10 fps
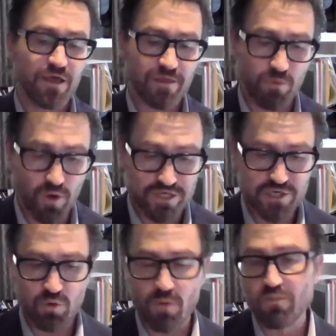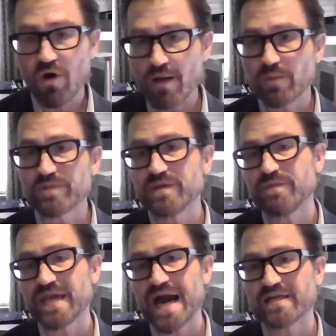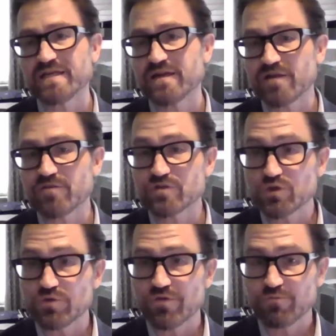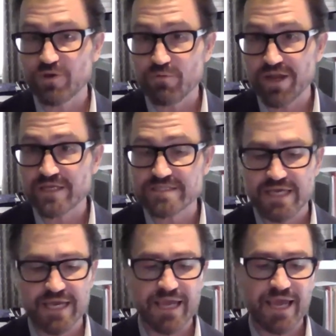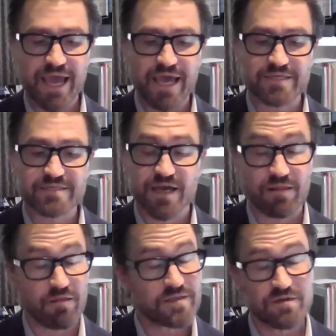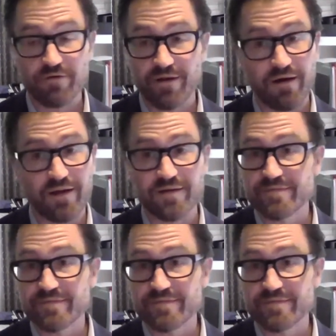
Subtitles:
In the winter, we'll probably be adding another 2 or 3 rigs, and lots going on.